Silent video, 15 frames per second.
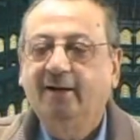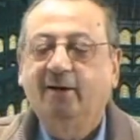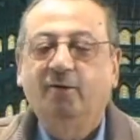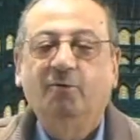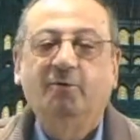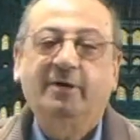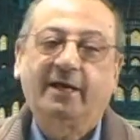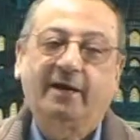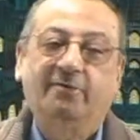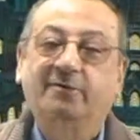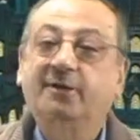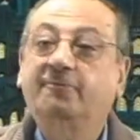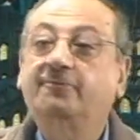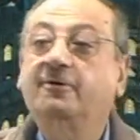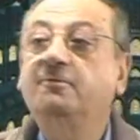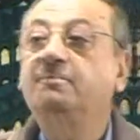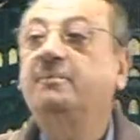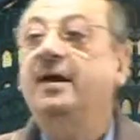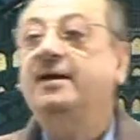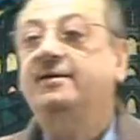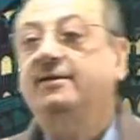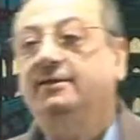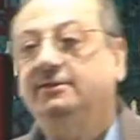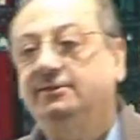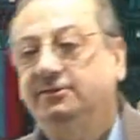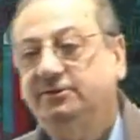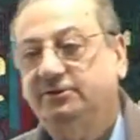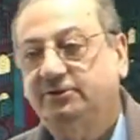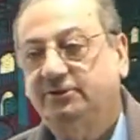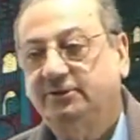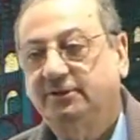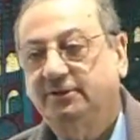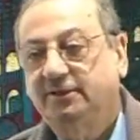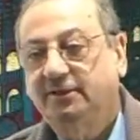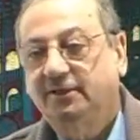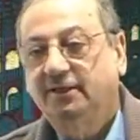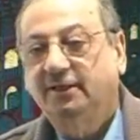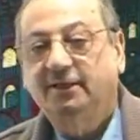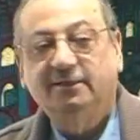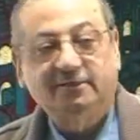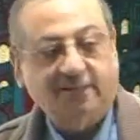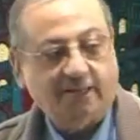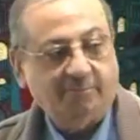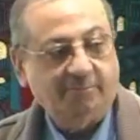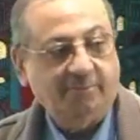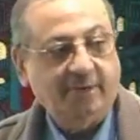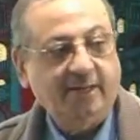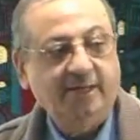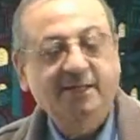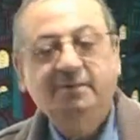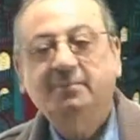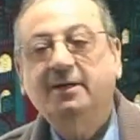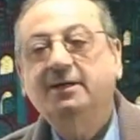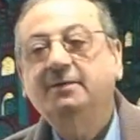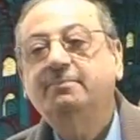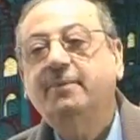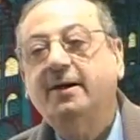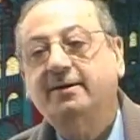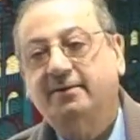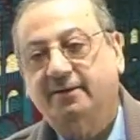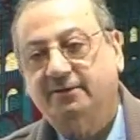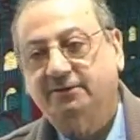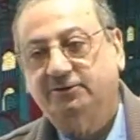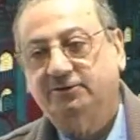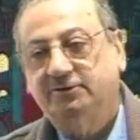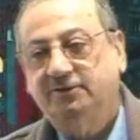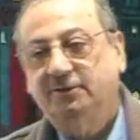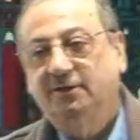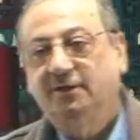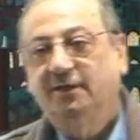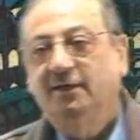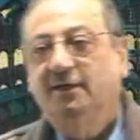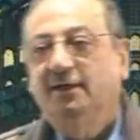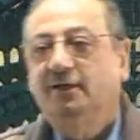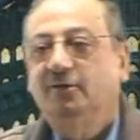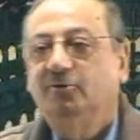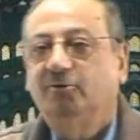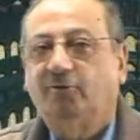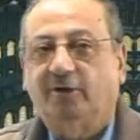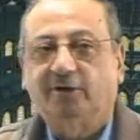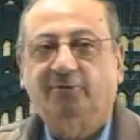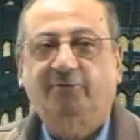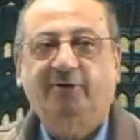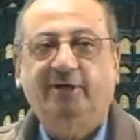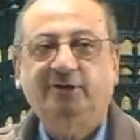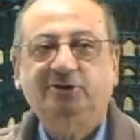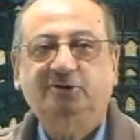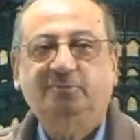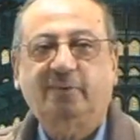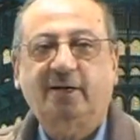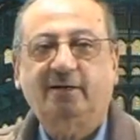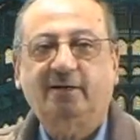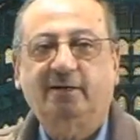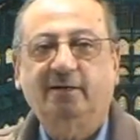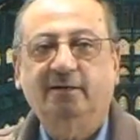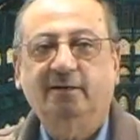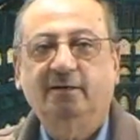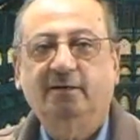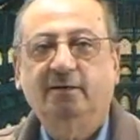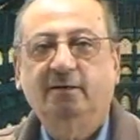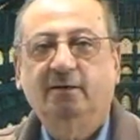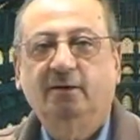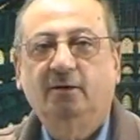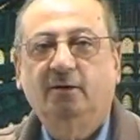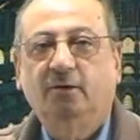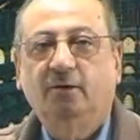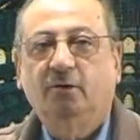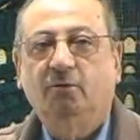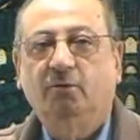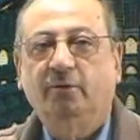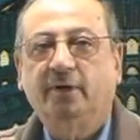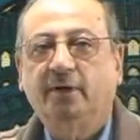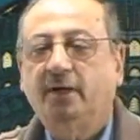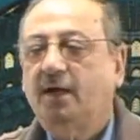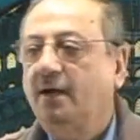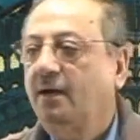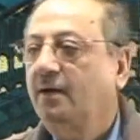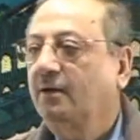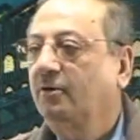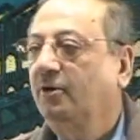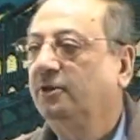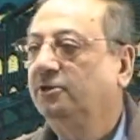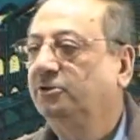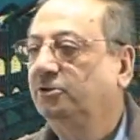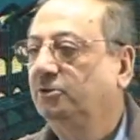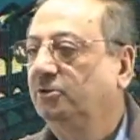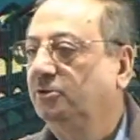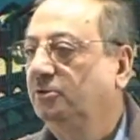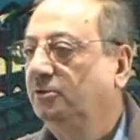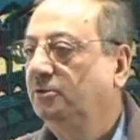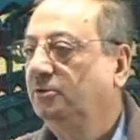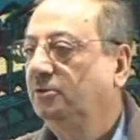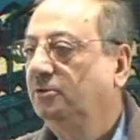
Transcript: we have different patterns. There are many, many patterns. For the first pattern, we are going to